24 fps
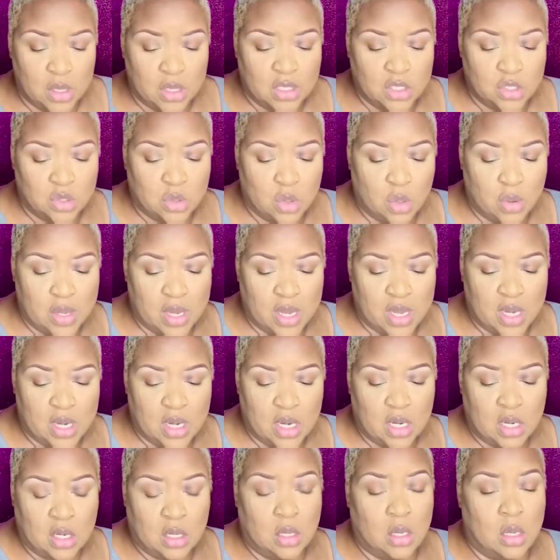to go ahead
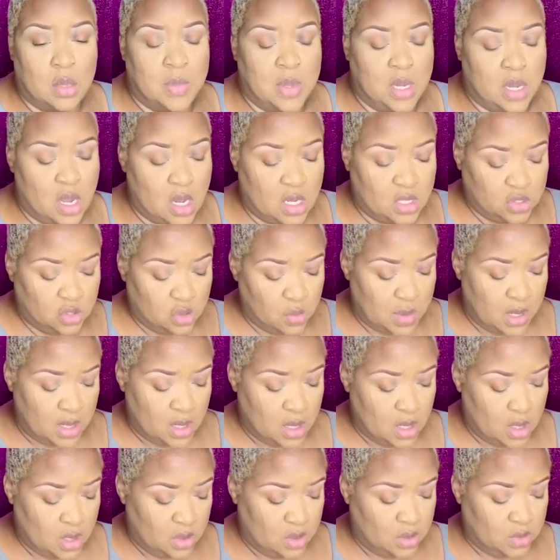and let me contour my
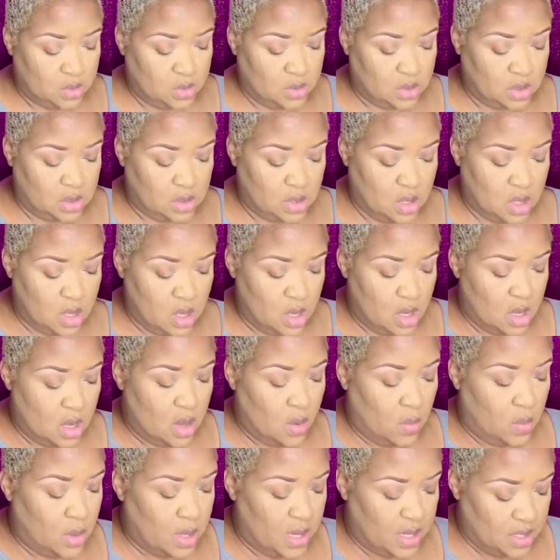nose. And
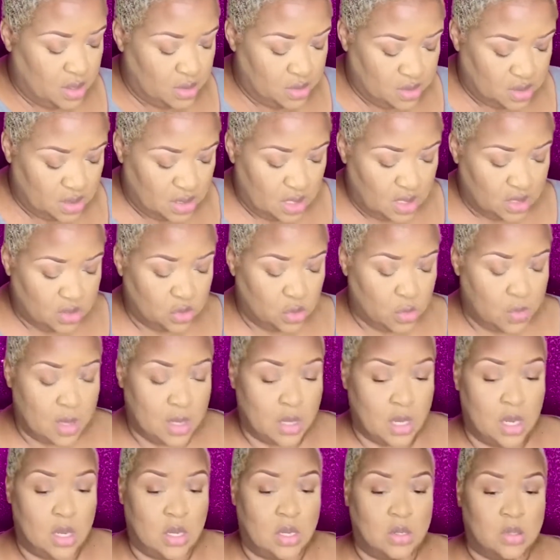what I use to contour
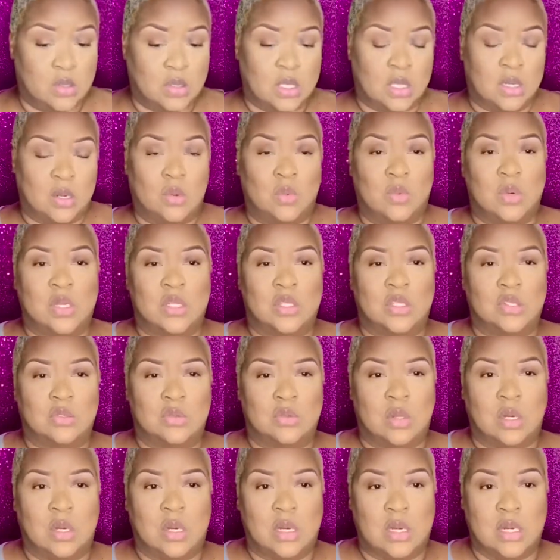my nose, I don't want it too
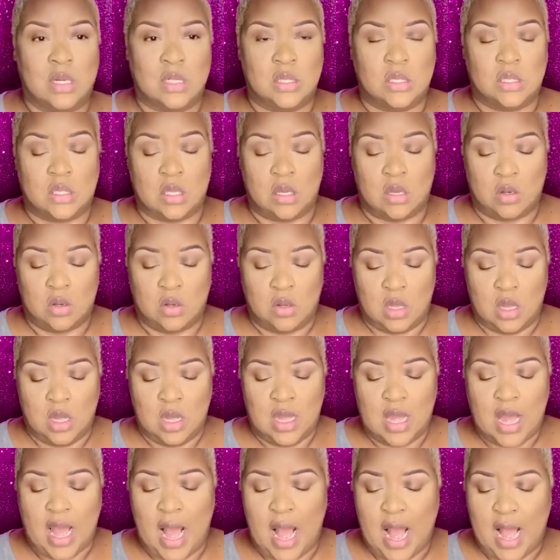dark, so
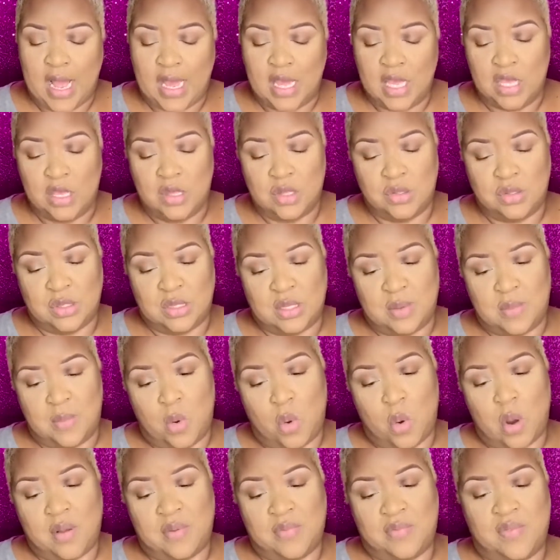I use the
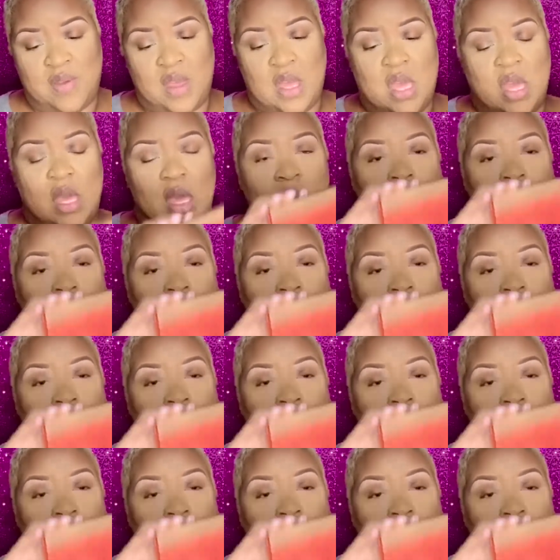Morphe